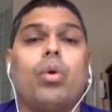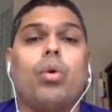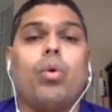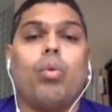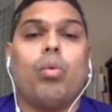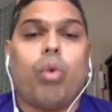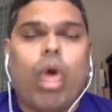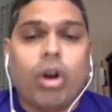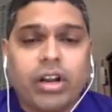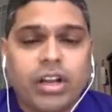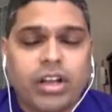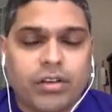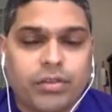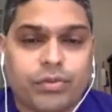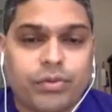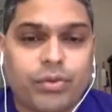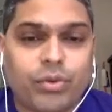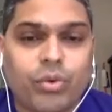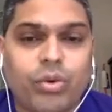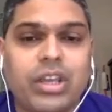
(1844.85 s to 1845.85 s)
What
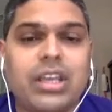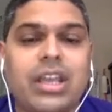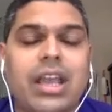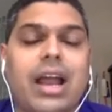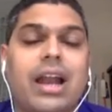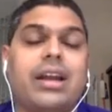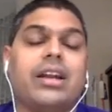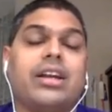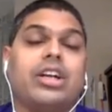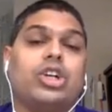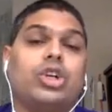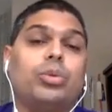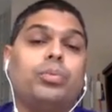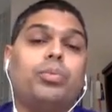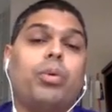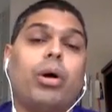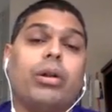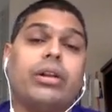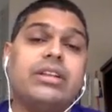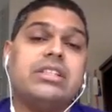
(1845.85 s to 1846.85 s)
if we had a
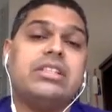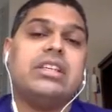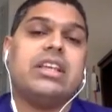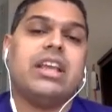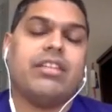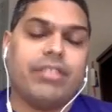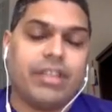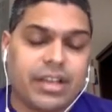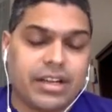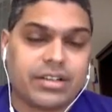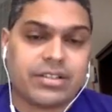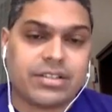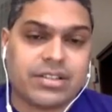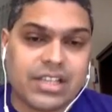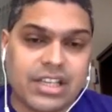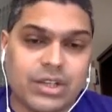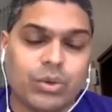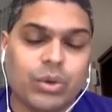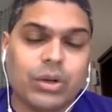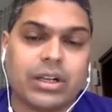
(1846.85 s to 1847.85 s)
topology aware
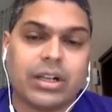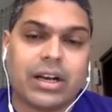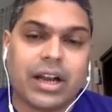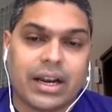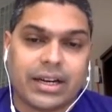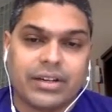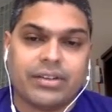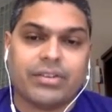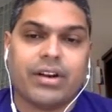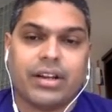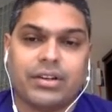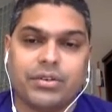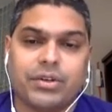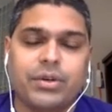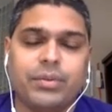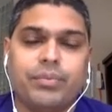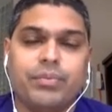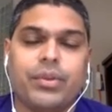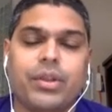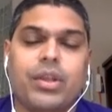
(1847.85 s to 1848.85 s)
SQL client
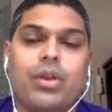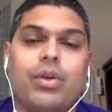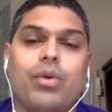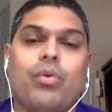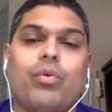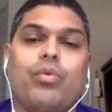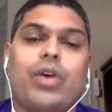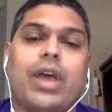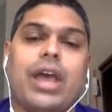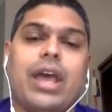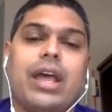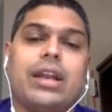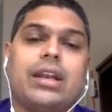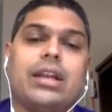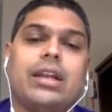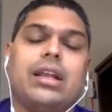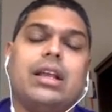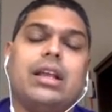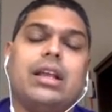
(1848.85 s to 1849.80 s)
driver where